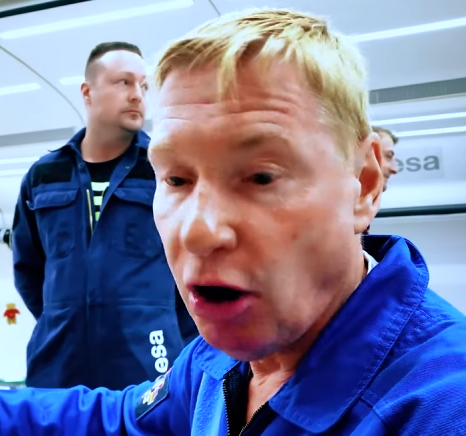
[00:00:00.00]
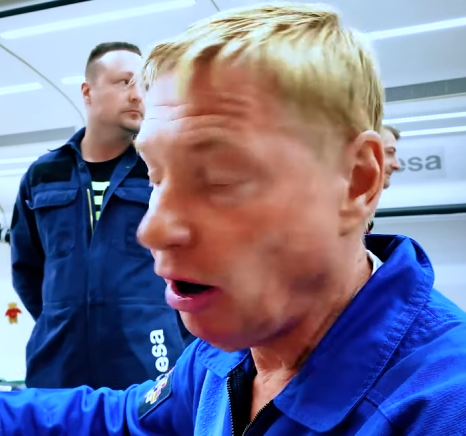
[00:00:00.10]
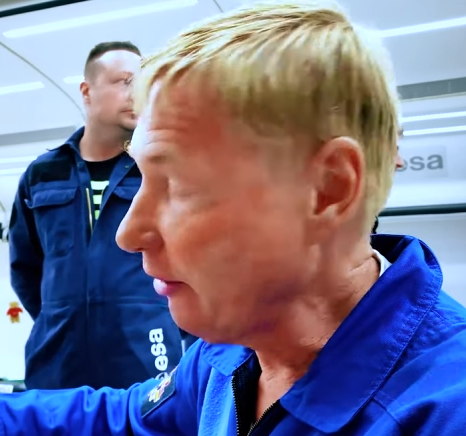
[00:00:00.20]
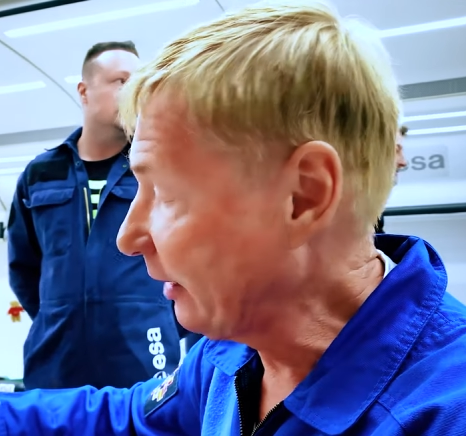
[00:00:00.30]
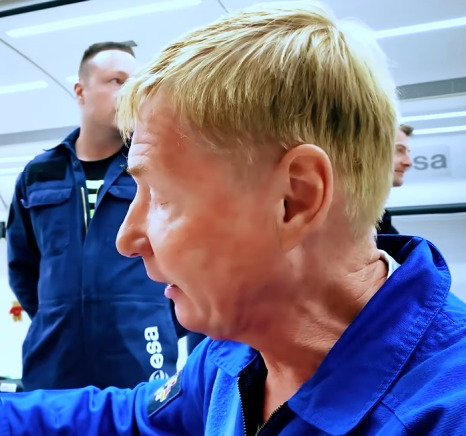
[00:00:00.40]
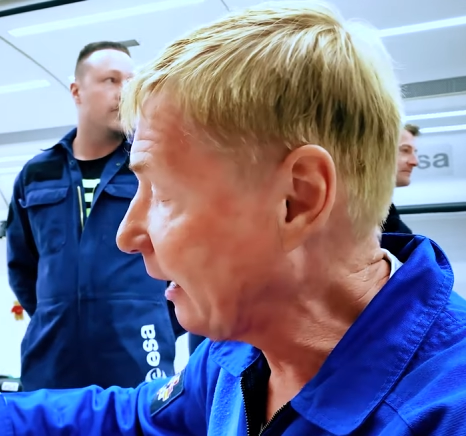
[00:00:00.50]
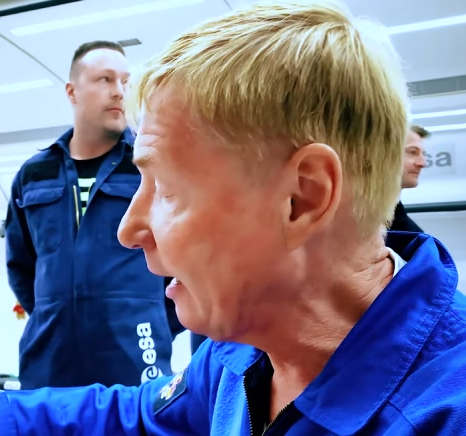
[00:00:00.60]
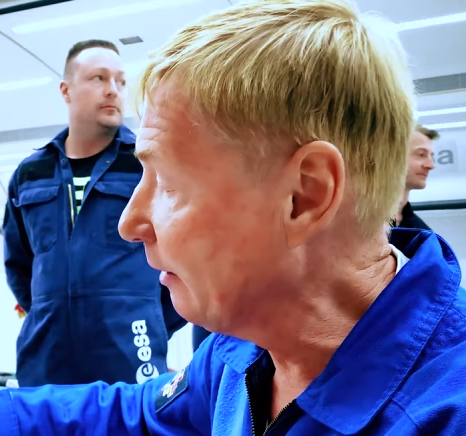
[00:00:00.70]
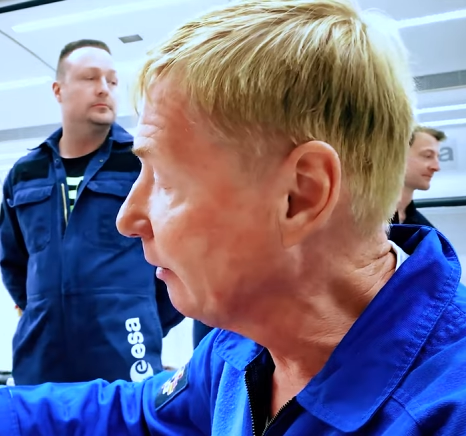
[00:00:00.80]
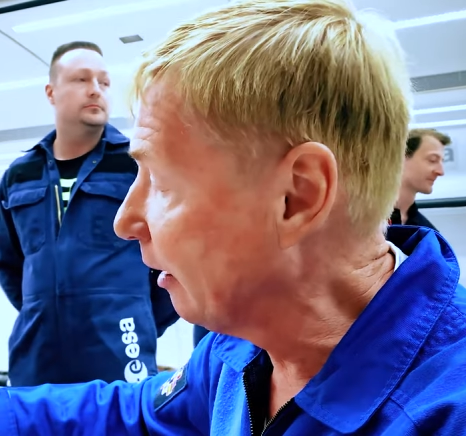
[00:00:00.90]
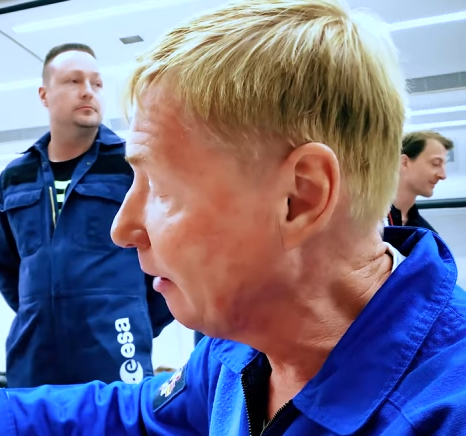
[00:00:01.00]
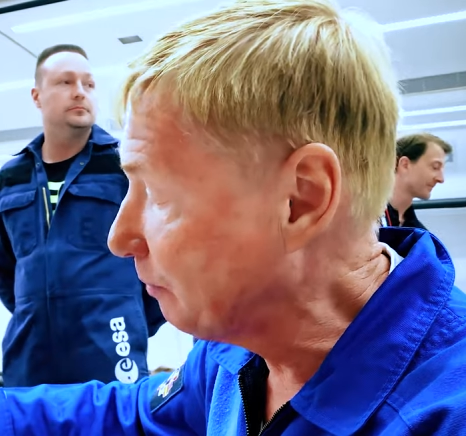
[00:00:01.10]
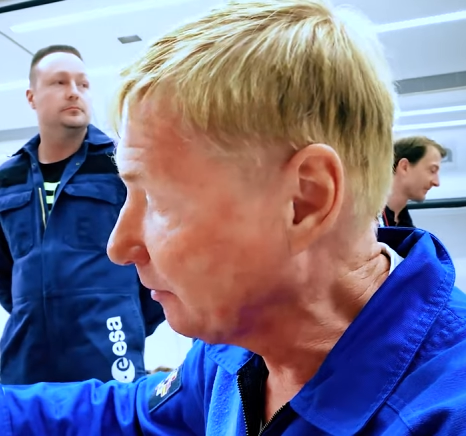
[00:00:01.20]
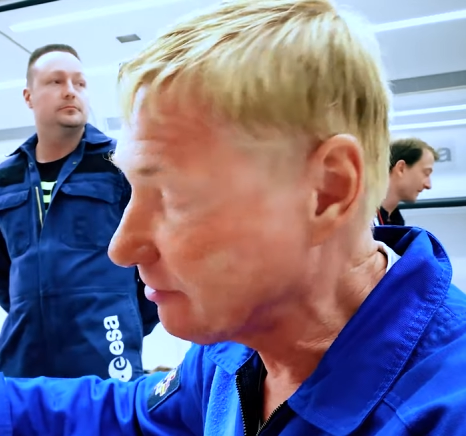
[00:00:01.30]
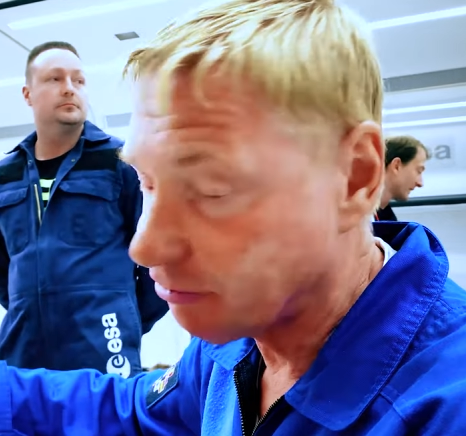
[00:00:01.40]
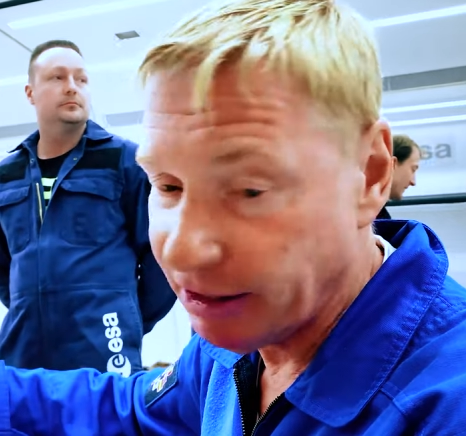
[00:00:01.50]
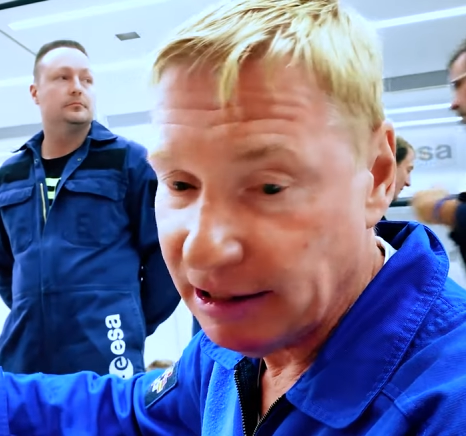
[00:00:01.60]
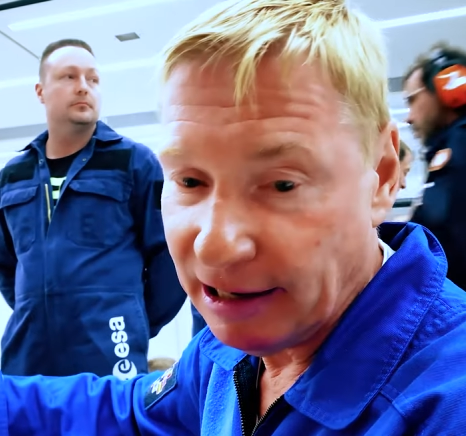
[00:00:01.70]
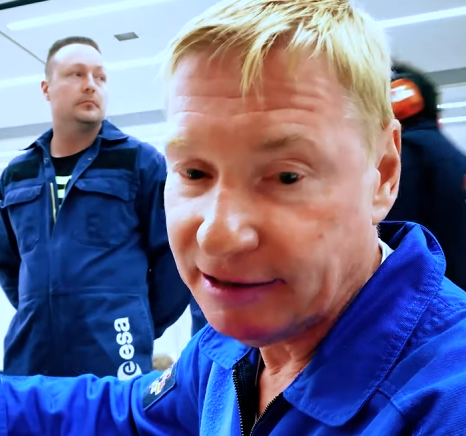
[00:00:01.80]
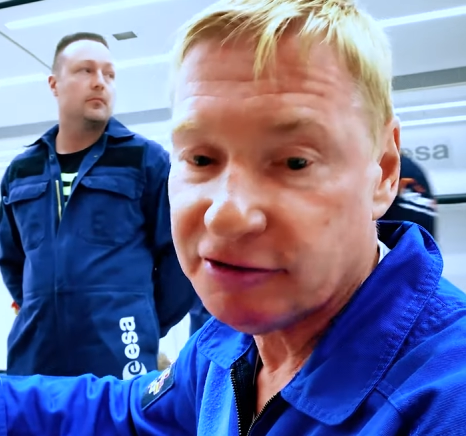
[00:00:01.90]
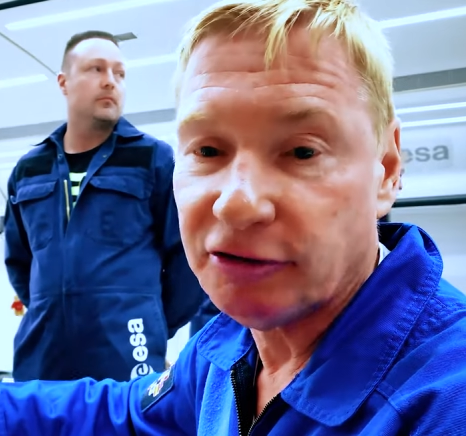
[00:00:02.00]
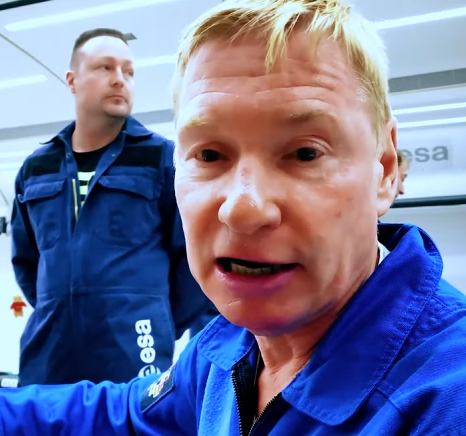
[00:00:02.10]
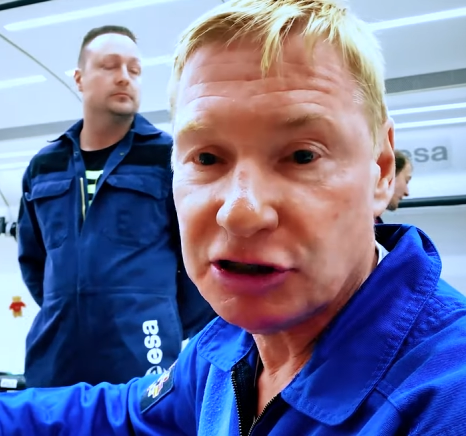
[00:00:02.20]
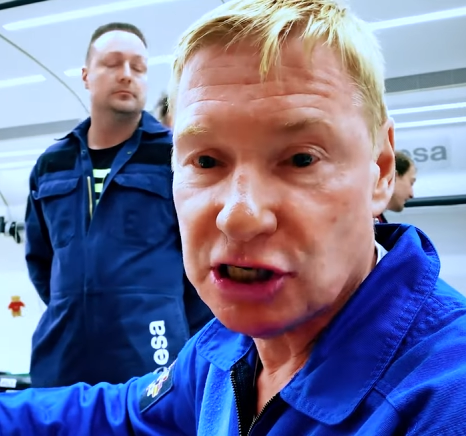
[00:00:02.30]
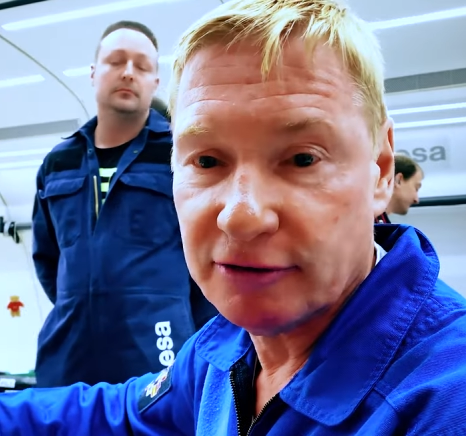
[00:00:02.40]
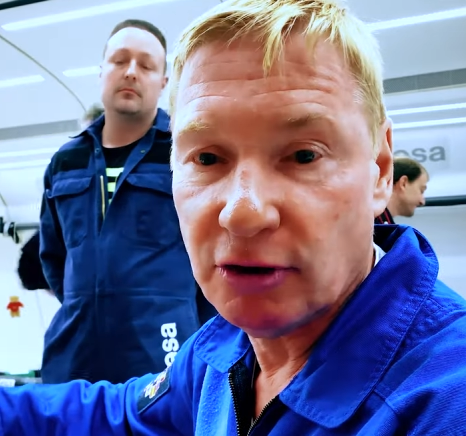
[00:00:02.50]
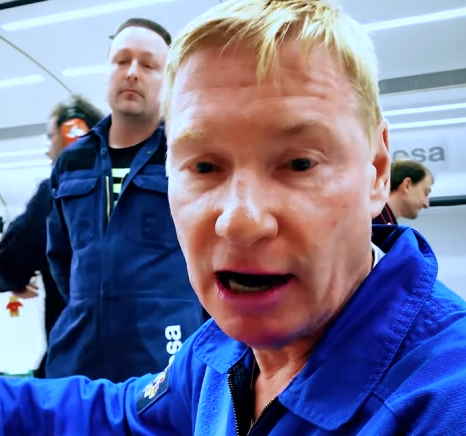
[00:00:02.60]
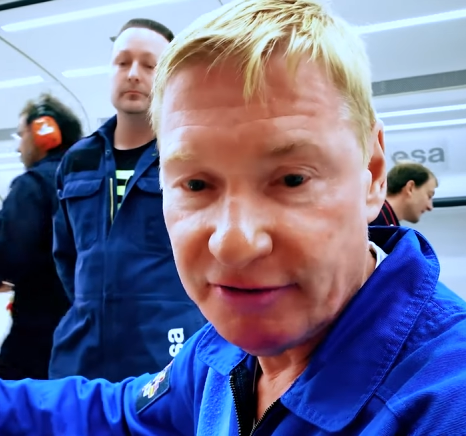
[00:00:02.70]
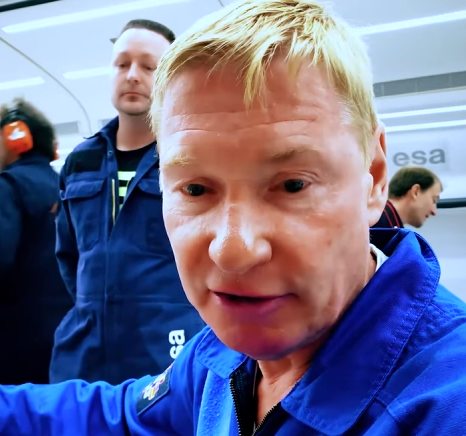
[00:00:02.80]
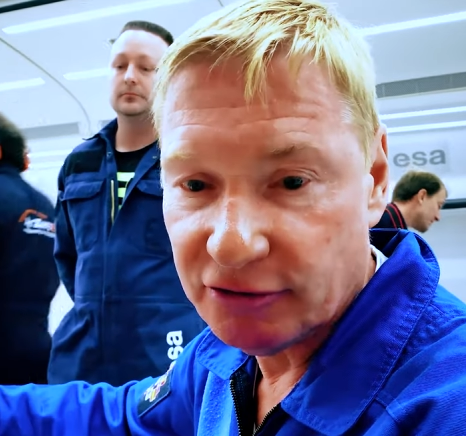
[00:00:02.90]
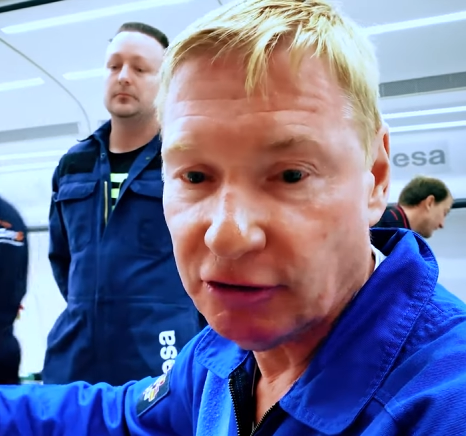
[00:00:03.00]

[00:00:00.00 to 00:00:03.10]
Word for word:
Speaker 1: or they can uh, build string-like structures or other